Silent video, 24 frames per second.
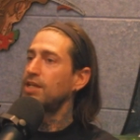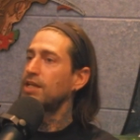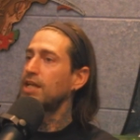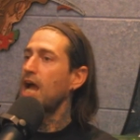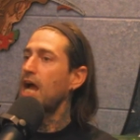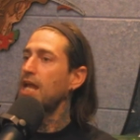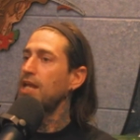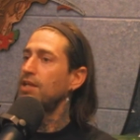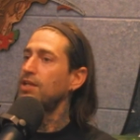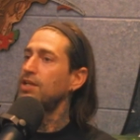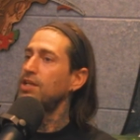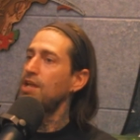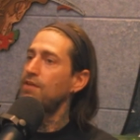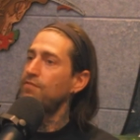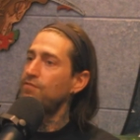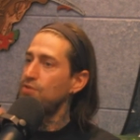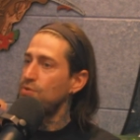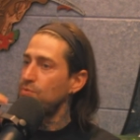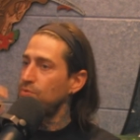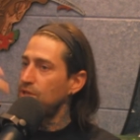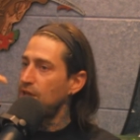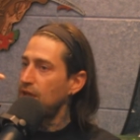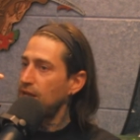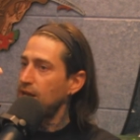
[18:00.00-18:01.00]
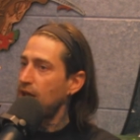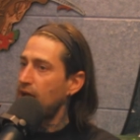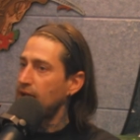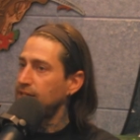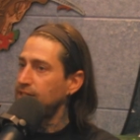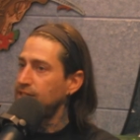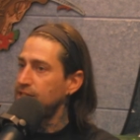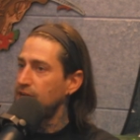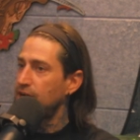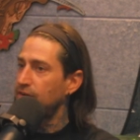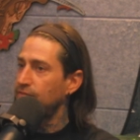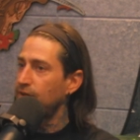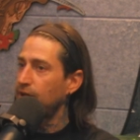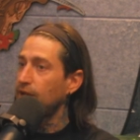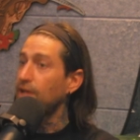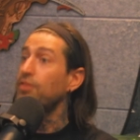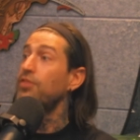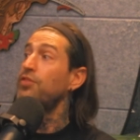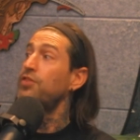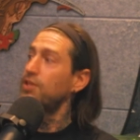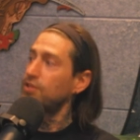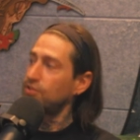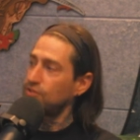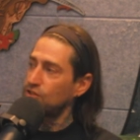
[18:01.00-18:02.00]
To kind of give you an idea of like,
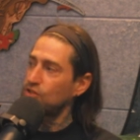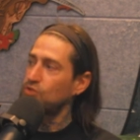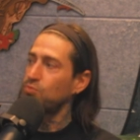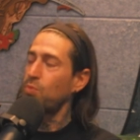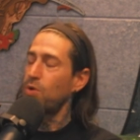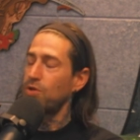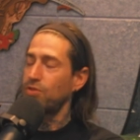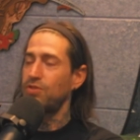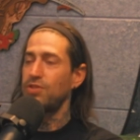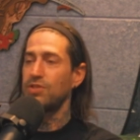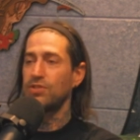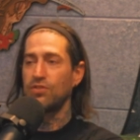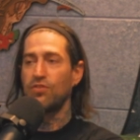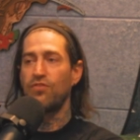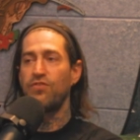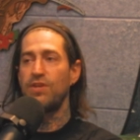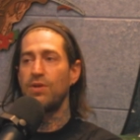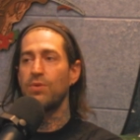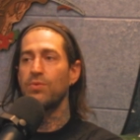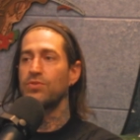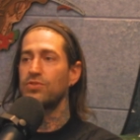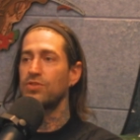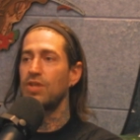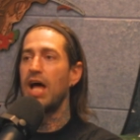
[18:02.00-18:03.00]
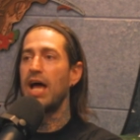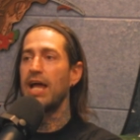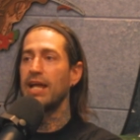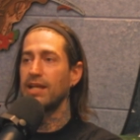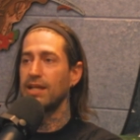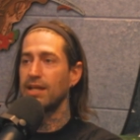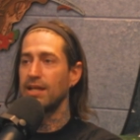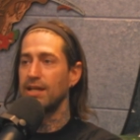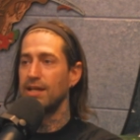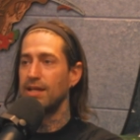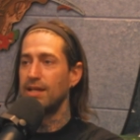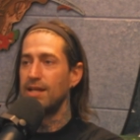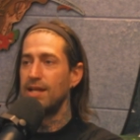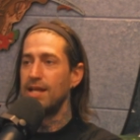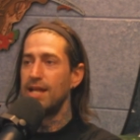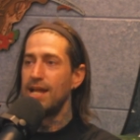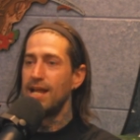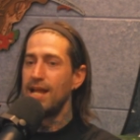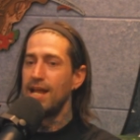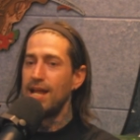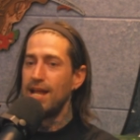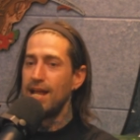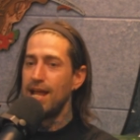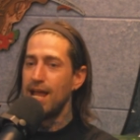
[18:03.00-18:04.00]
this is what this feels like. Mm-hmm
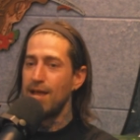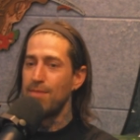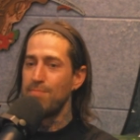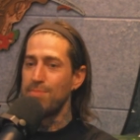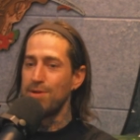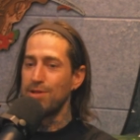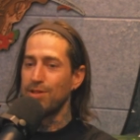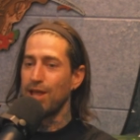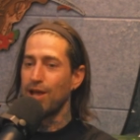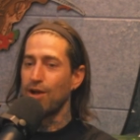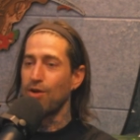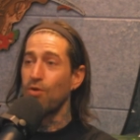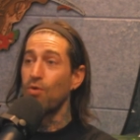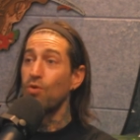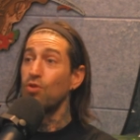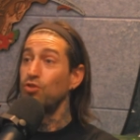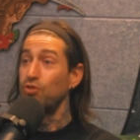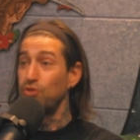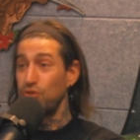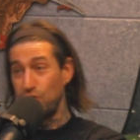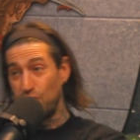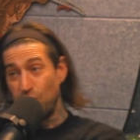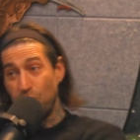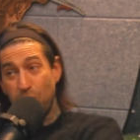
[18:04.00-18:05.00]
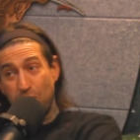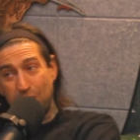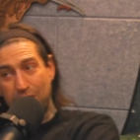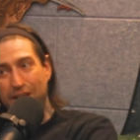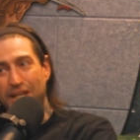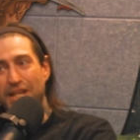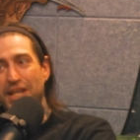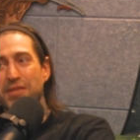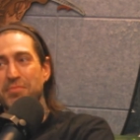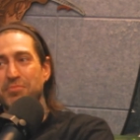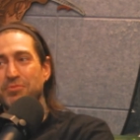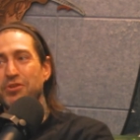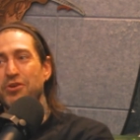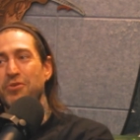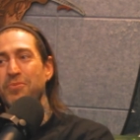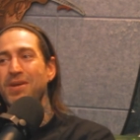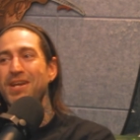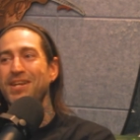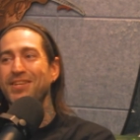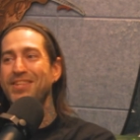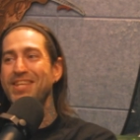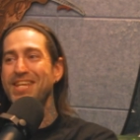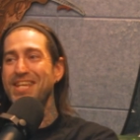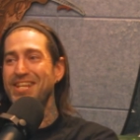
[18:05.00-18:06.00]
and be like, do you want to keep
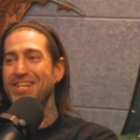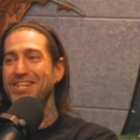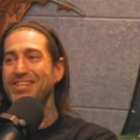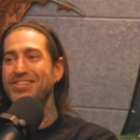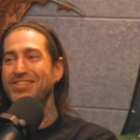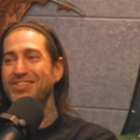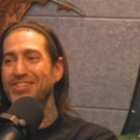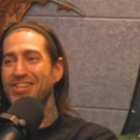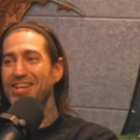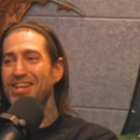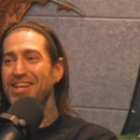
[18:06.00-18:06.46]
doing these?